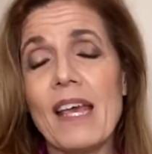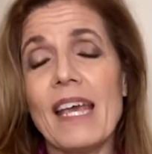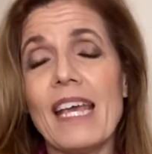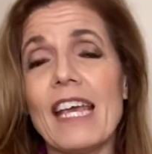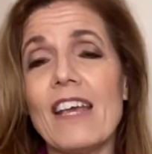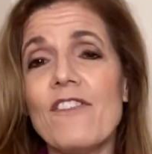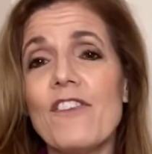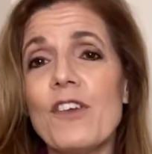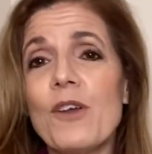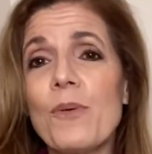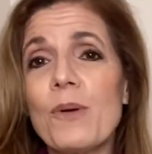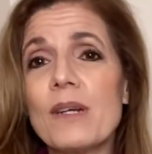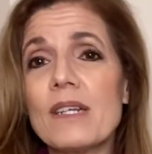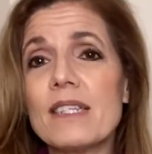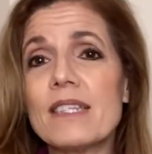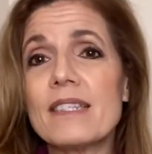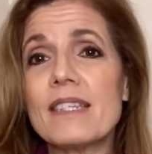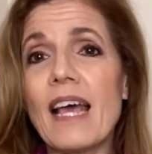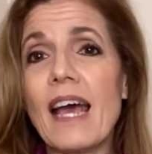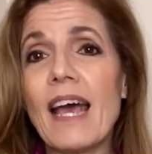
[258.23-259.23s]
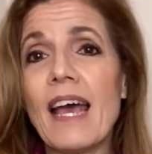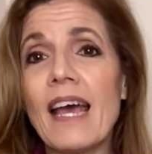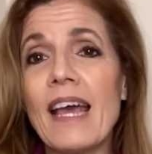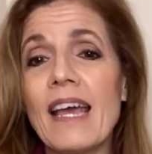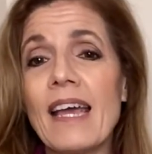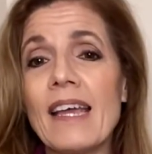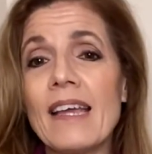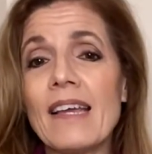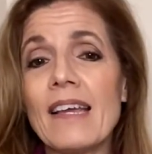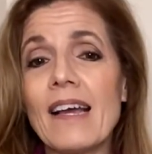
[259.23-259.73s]
If you were to
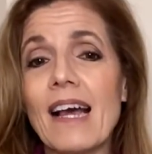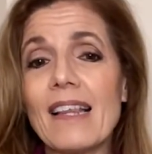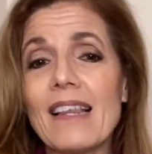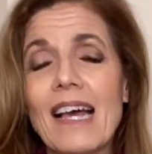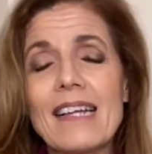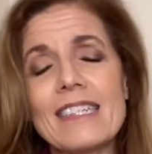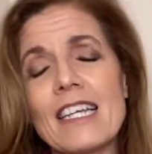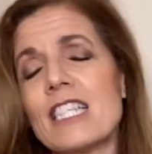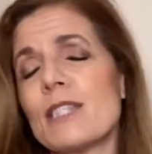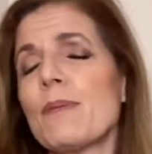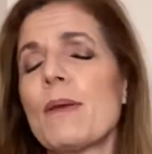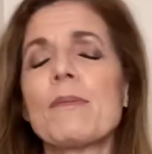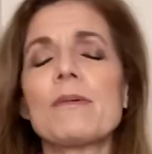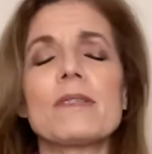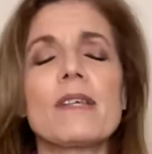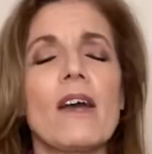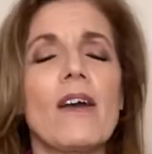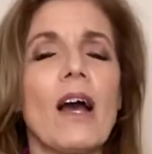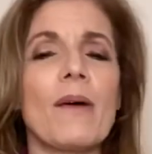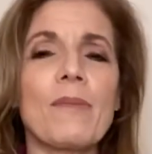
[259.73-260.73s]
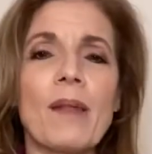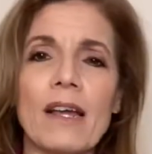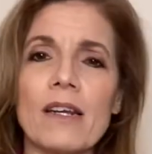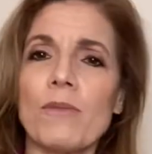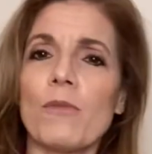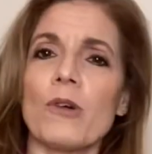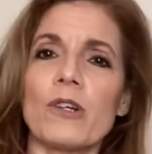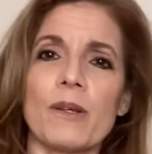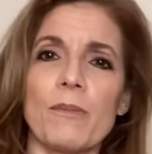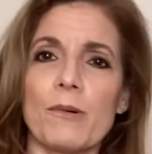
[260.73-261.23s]
say, a lot of times people say, I'm not a
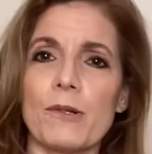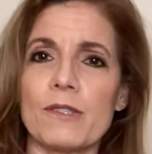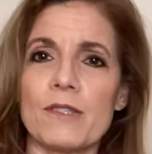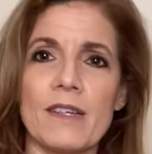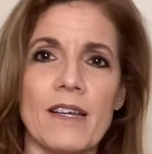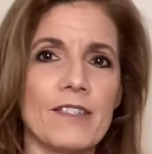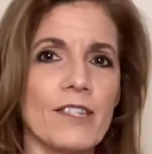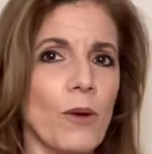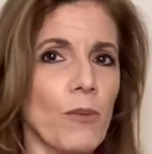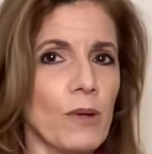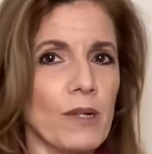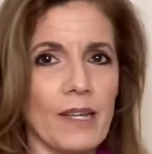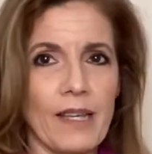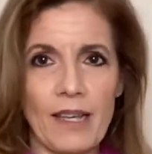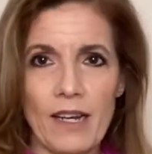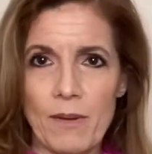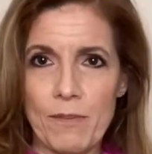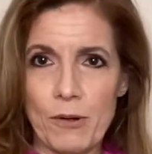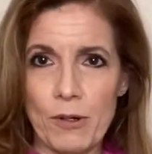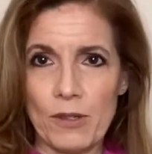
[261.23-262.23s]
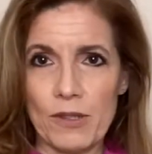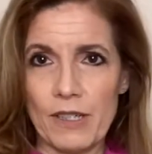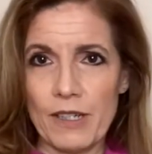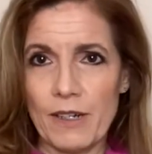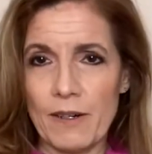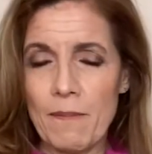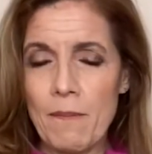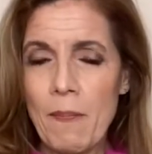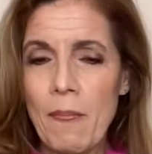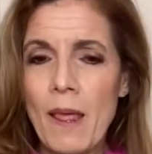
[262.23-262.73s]
morning person, I don't want to get up earlier.